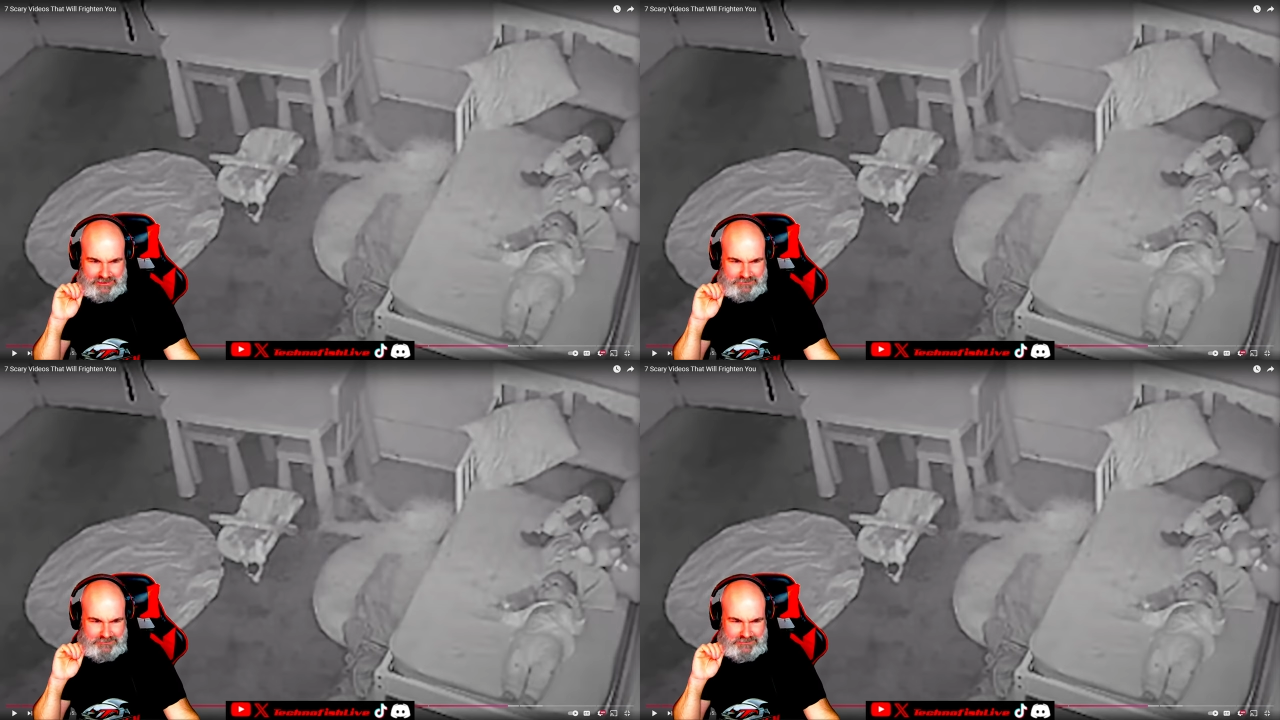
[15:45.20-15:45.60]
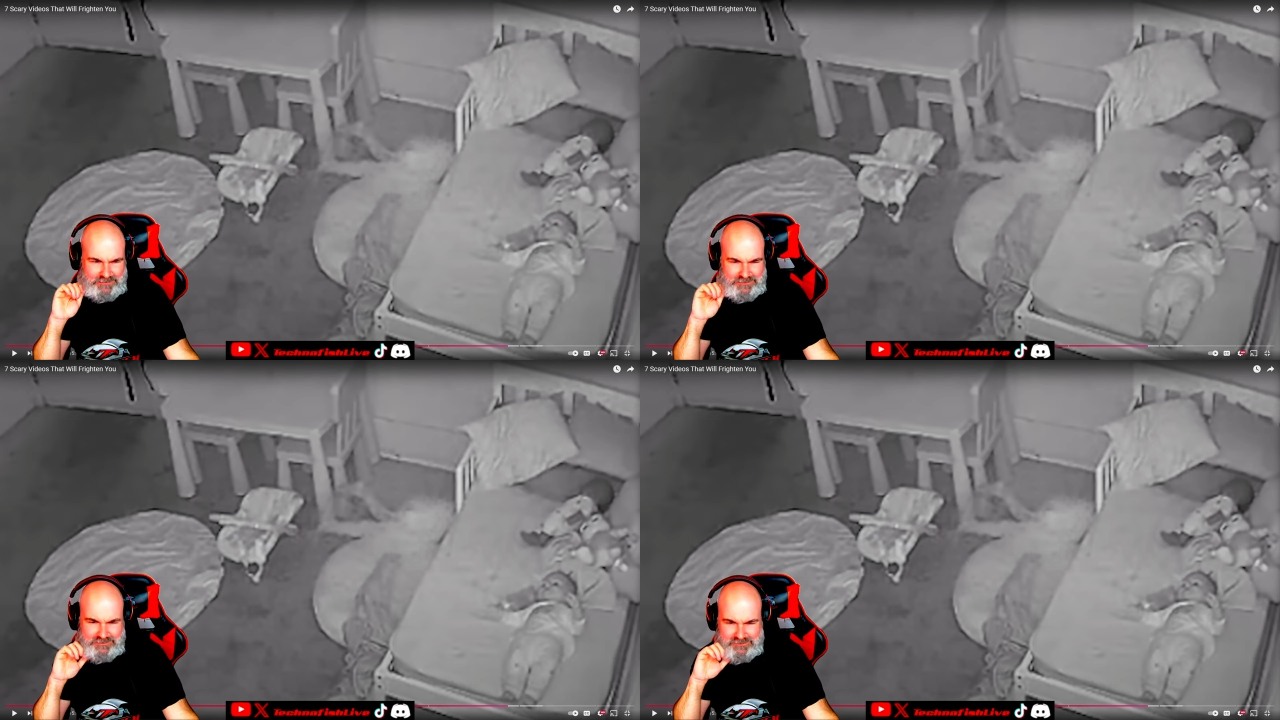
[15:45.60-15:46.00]

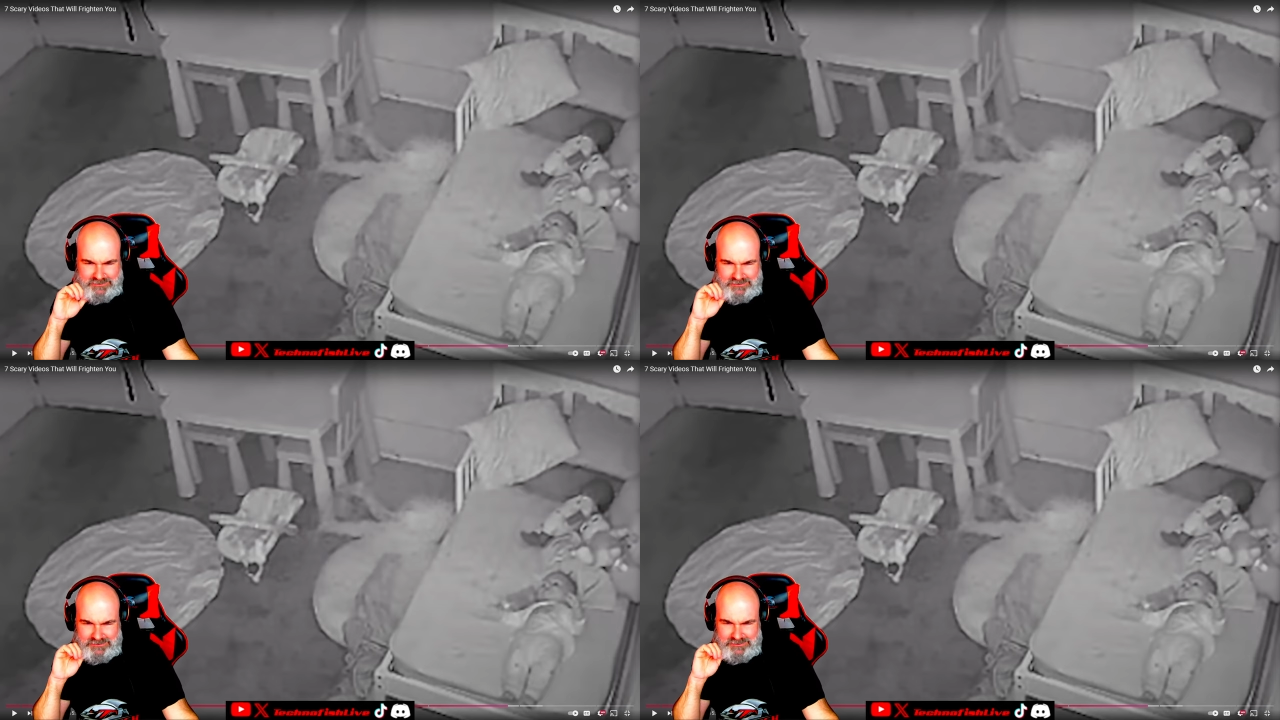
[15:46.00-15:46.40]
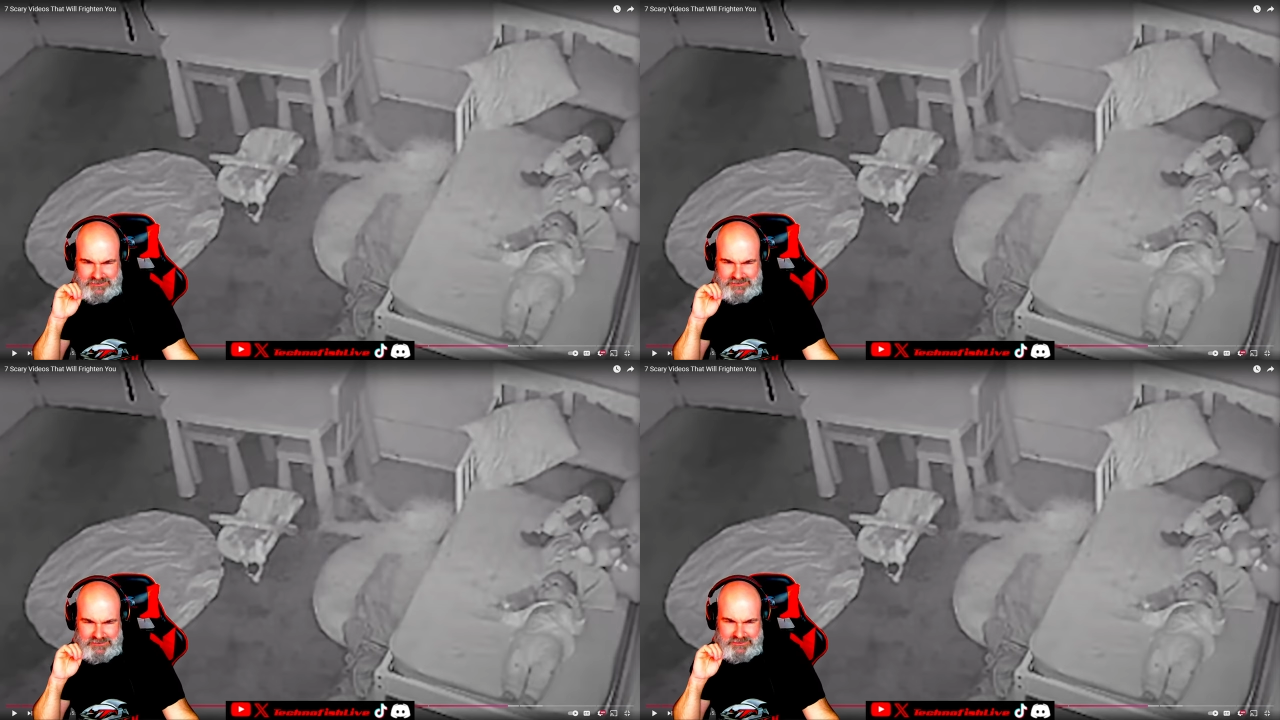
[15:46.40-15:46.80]

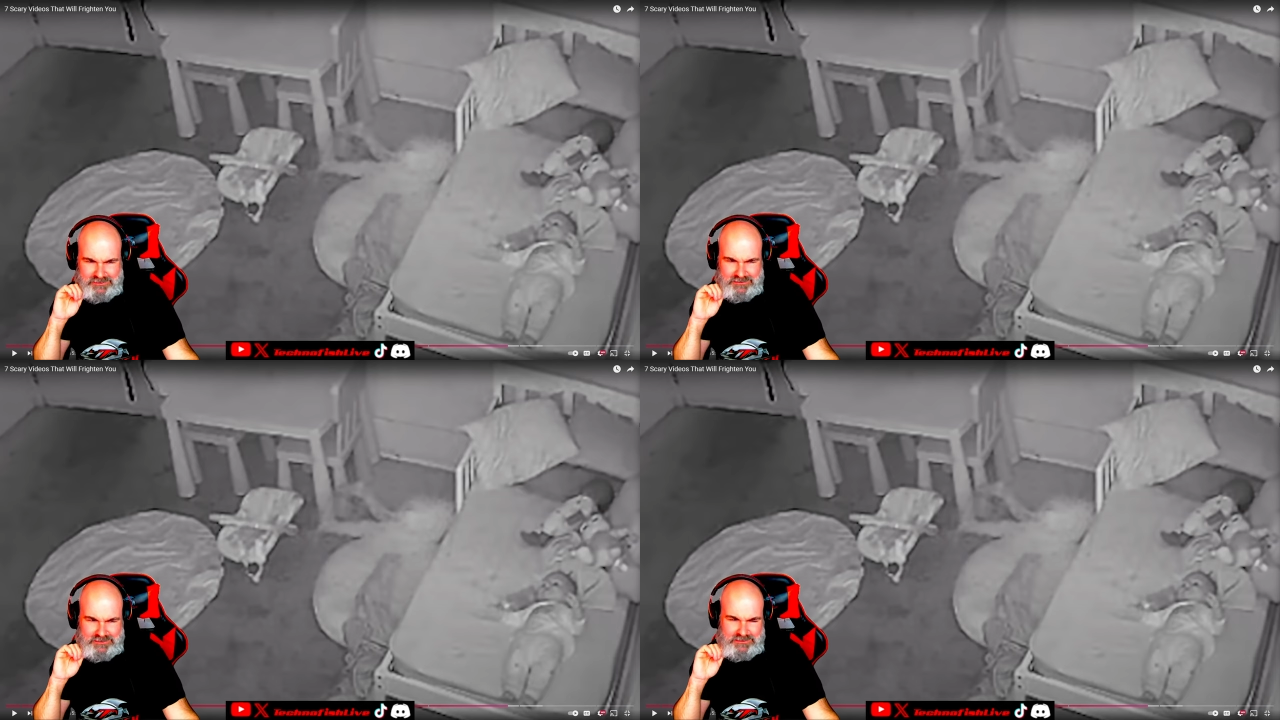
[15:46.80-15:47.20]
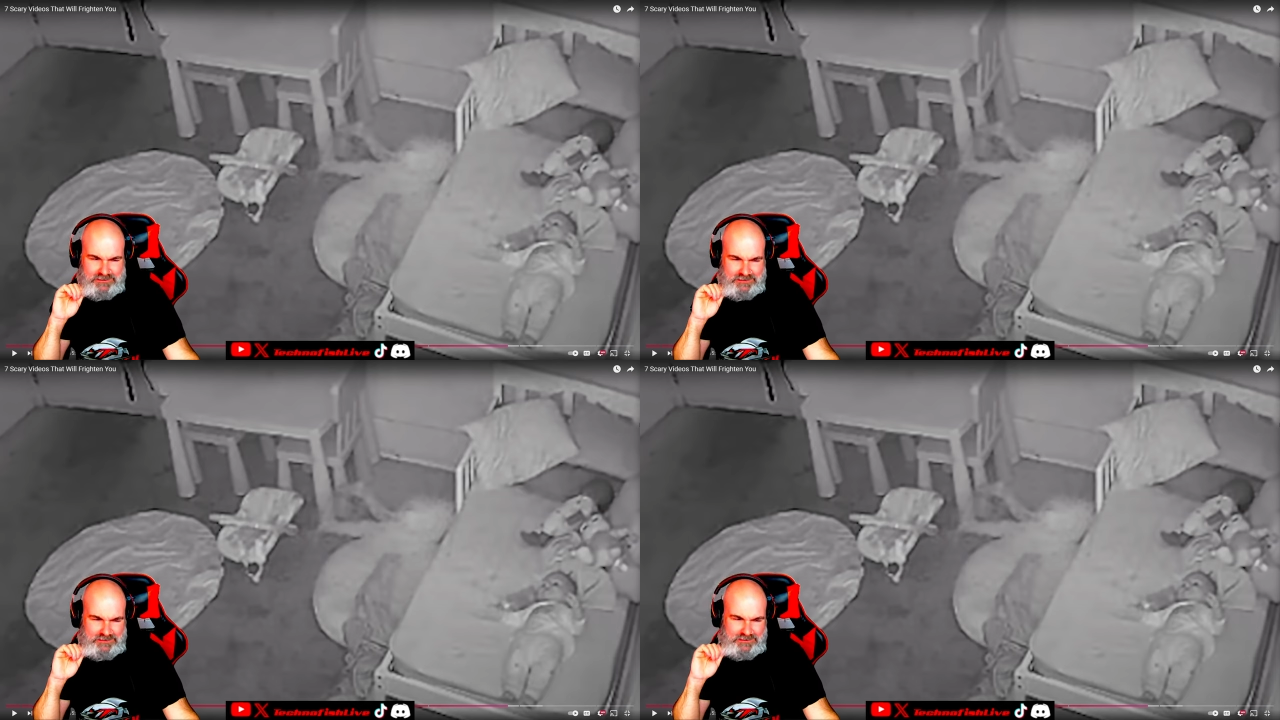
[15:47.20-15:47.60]

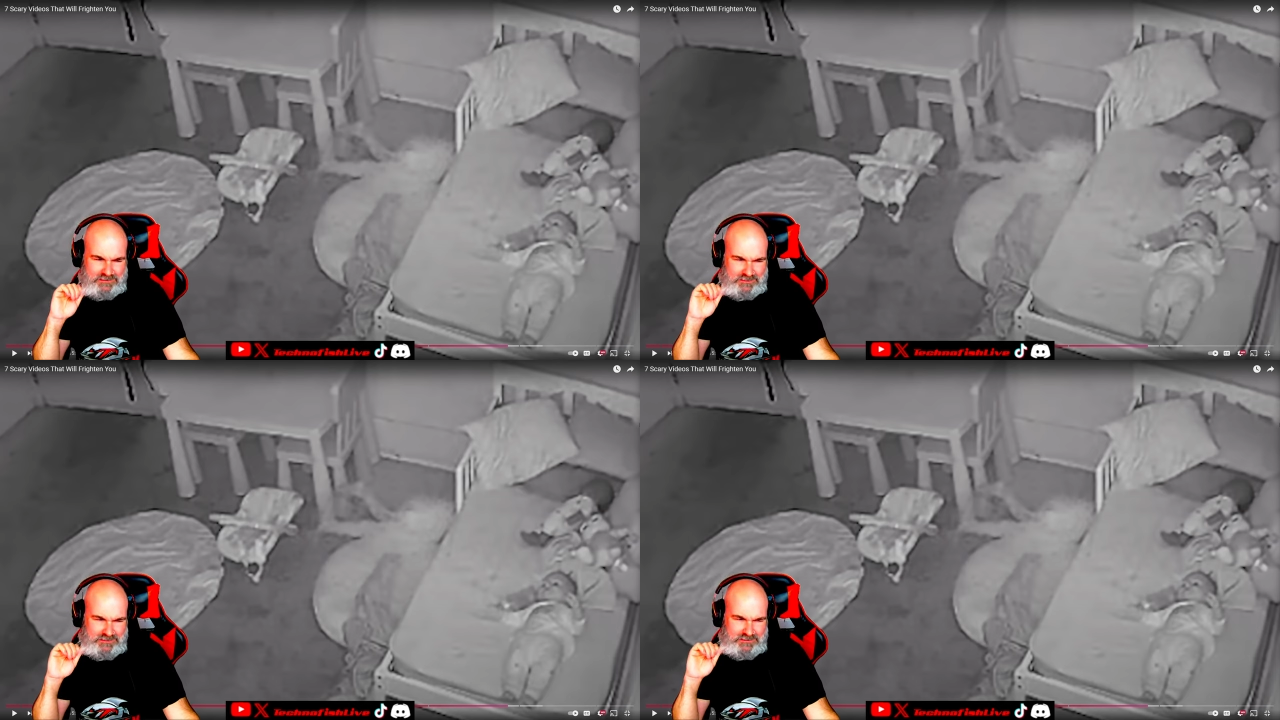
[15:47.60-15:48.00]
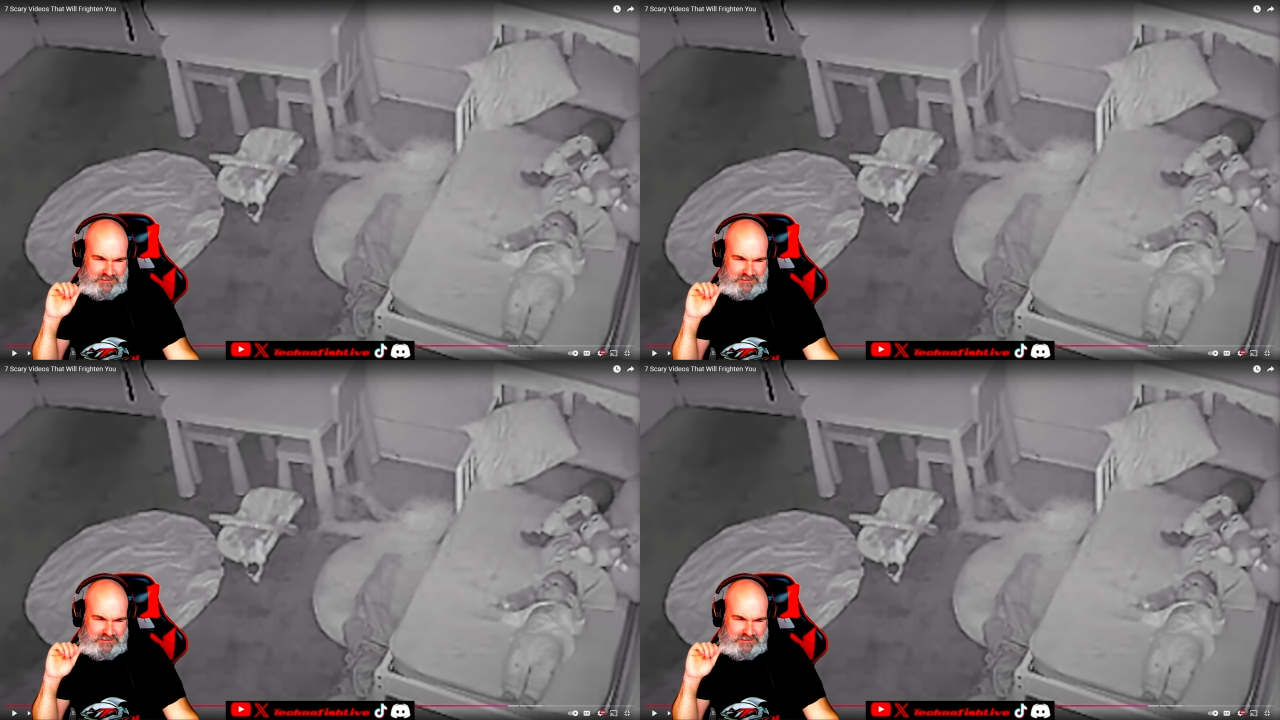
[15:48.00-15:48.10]
(silence)